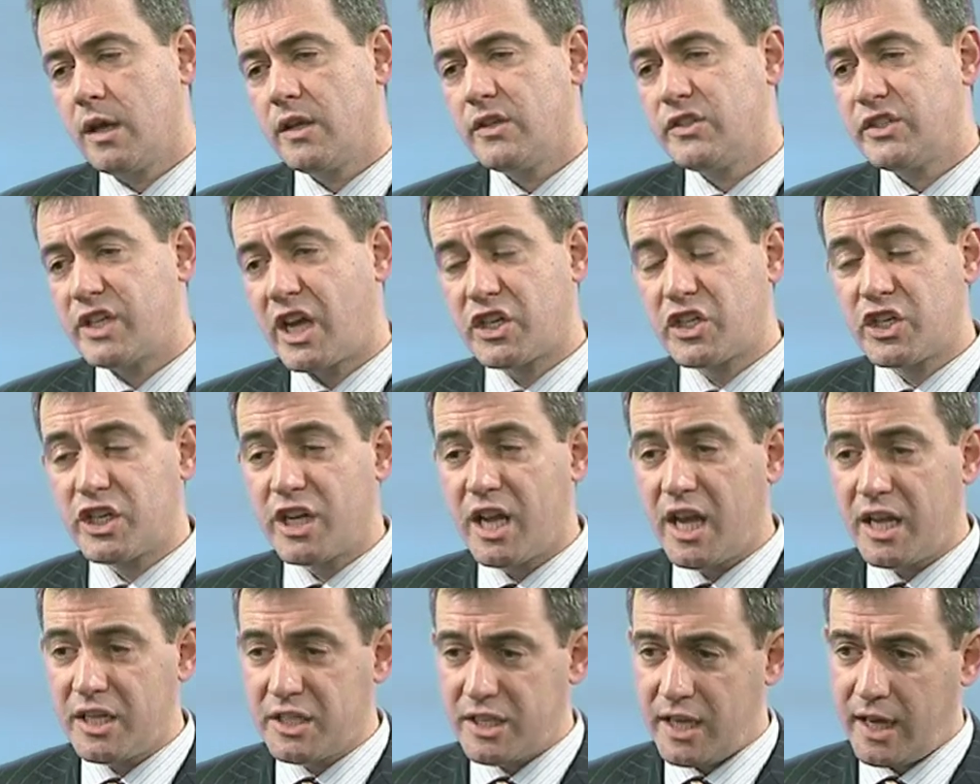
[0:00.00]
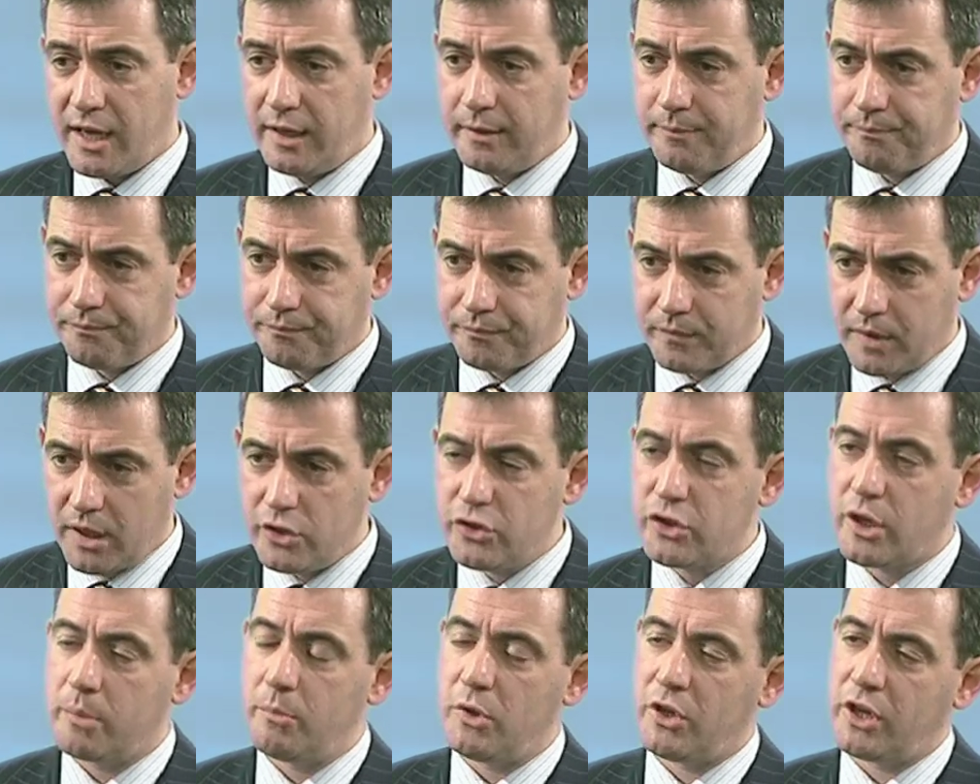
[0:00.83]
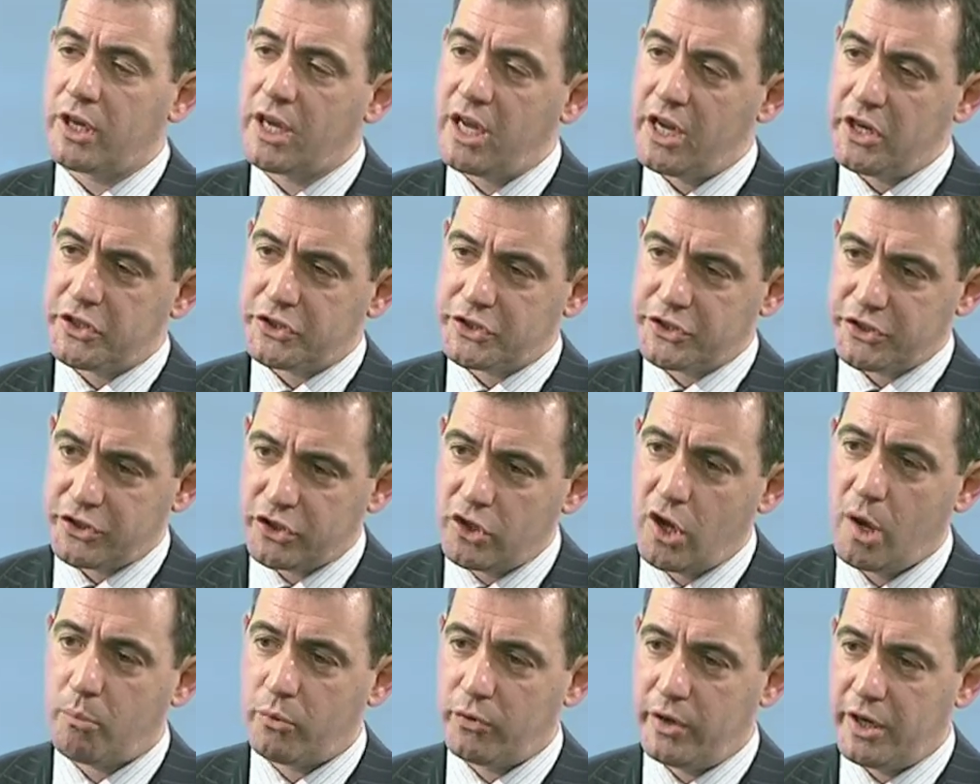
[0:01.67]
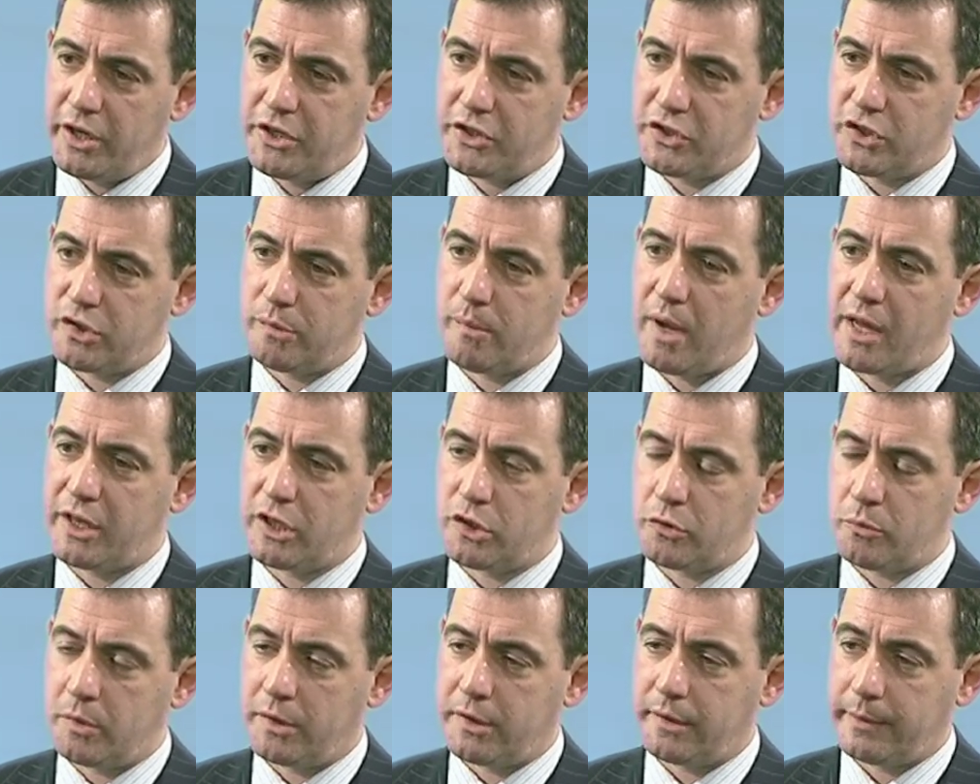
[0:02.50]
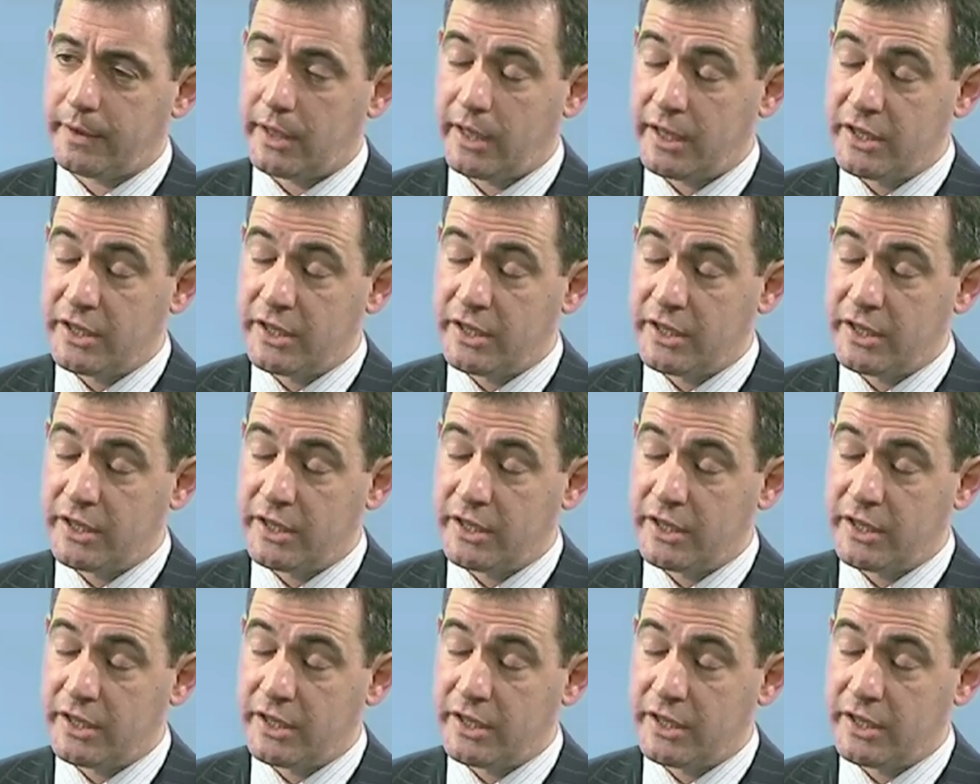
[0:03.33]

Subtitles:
Section A10 is Communications and Operations Management,